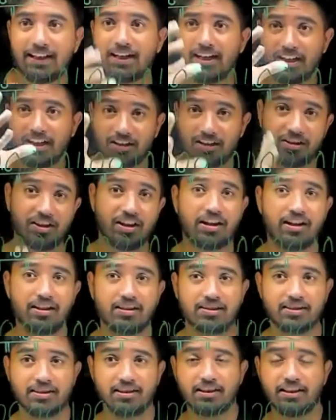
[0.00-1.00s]

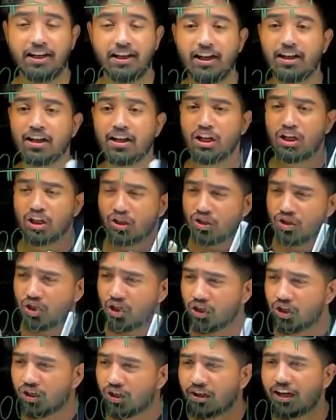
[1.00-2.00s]
integrated circuit
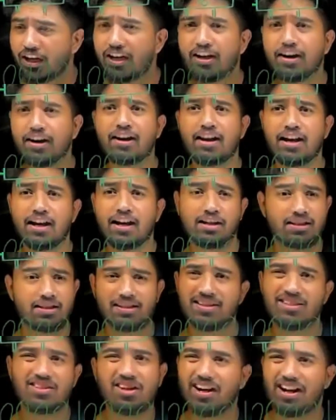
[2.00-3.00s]
generated a large. This
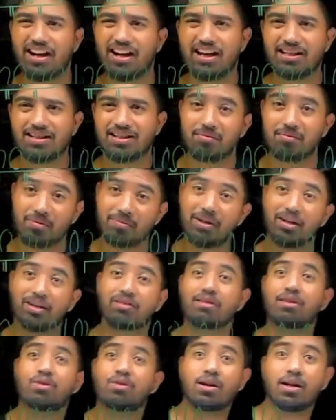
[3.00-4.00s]
is not a large number.
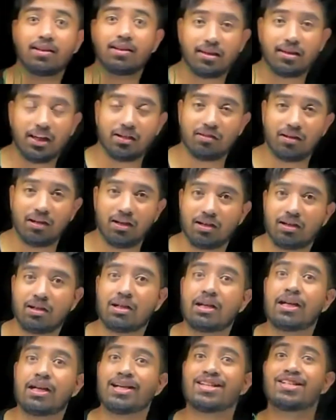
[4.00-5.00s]

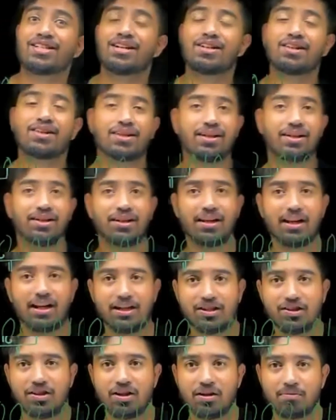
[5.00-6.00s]
Generated a
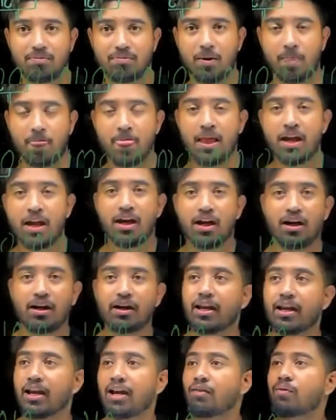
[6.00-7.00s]
large number.
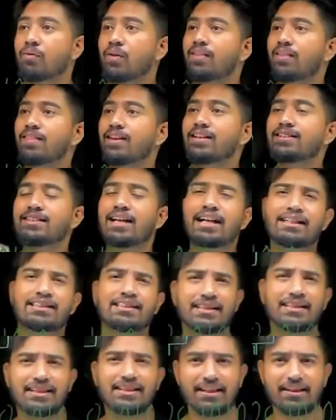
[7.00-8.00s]
Okay, when this
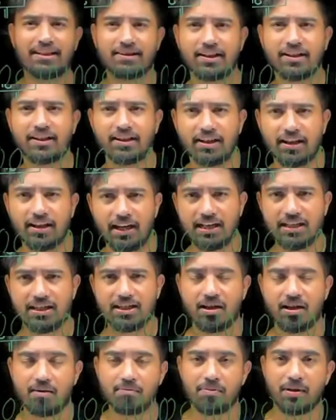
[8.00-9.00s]
IC generated a large
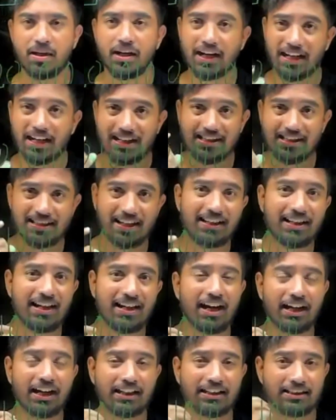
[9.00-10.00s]
number inside
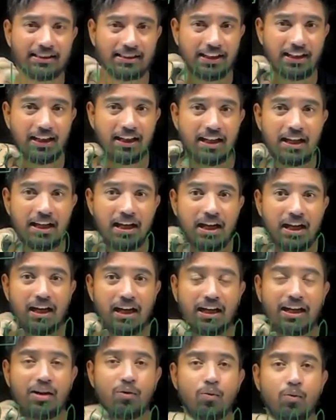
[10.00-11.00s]
the IC,
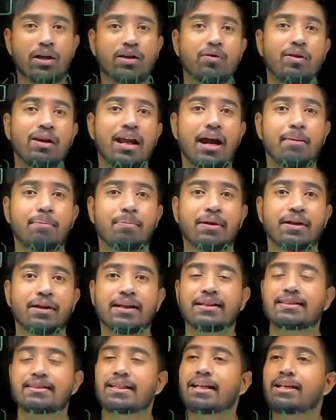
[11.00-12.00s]
okay, what will happen
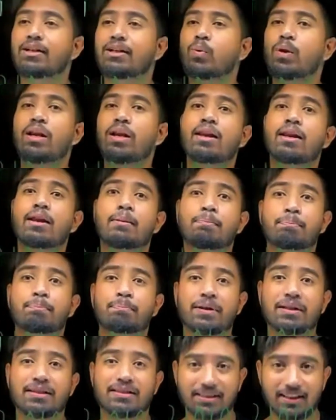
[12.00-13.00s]
is it will
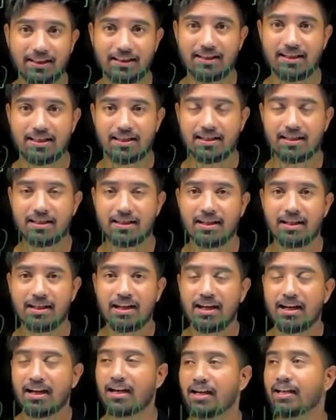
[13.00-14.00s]
represent,
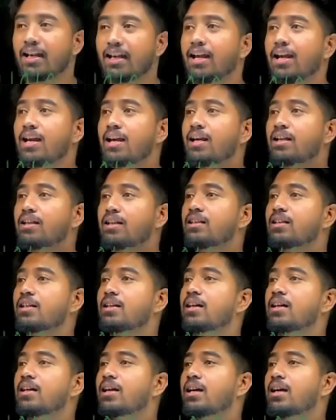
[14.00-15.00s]
okay,
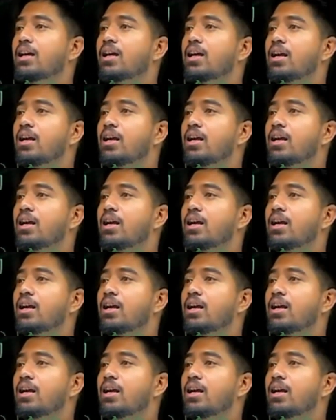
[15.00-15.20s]
the